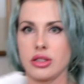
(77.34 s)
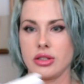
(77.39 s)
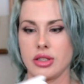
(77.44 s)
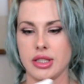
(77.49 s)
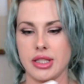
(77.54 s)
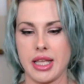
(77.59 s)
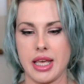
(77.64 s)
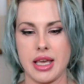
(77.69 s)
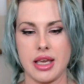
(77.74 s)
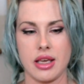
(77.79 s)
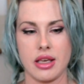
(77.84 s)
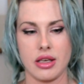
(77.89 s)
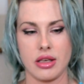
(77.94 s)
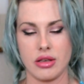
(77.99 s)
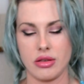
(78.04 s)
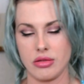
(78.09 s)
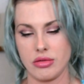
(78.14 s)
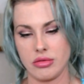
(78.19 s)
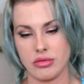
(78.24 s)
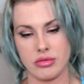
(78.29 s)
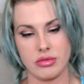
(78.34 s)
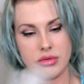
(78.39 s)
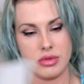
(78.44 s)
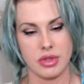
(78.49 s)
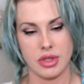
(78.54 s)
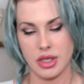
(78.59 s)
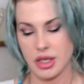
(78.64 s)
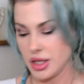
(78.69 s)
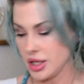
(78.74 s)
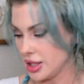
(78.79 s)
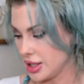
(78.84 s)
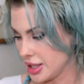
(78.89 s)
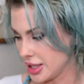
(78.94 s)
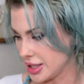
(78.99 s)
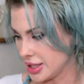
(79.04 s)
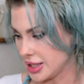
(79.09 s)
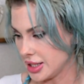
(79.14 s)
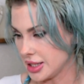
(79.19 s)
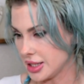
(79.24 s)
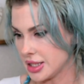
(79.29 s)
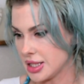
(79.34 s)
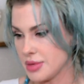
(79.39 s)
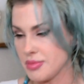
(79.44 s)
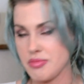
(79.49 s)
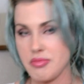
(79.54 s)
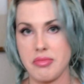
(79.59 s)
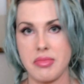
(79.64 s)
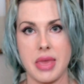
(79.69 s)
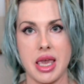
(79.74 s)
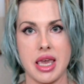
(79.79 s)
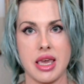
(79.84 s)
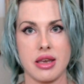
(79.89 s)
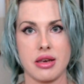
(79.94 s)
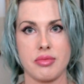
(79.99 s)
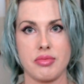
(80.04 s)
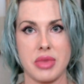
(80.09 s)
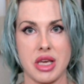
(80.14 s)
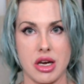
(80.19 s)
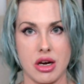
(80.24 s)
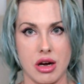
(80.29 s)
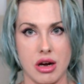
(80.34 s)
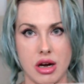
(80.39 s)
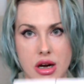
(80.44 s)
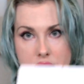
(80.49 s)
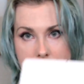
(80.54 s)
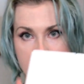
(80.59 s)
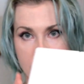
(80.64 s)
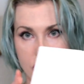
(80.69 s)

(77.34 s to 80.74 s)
looks like this is the main mirror.